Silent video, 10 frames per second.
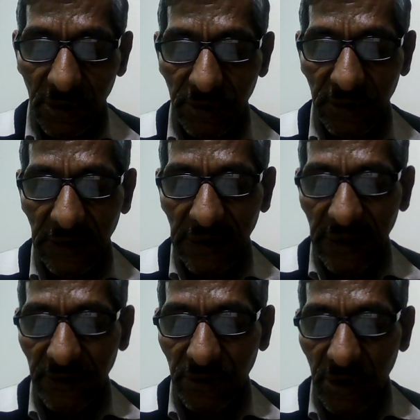is
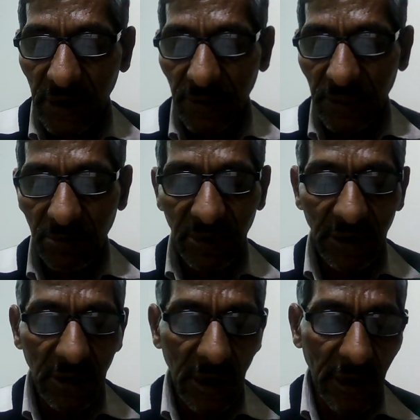realized and the
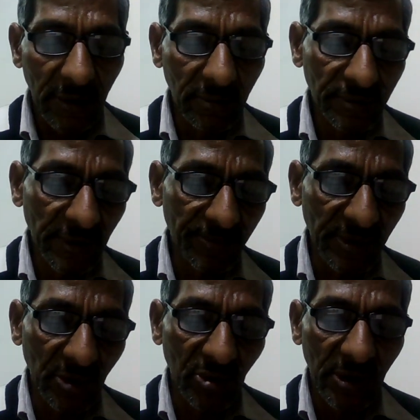bill are
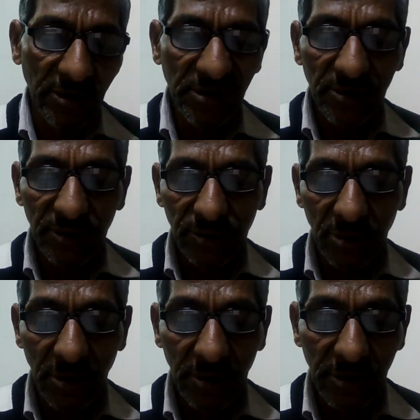subsequently
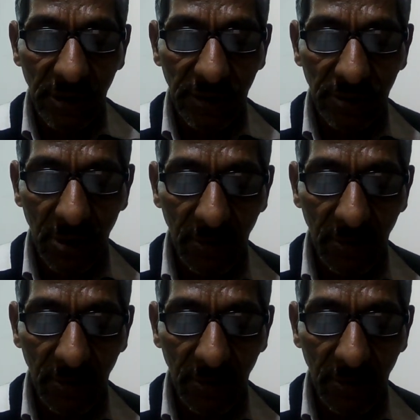dishonored, it is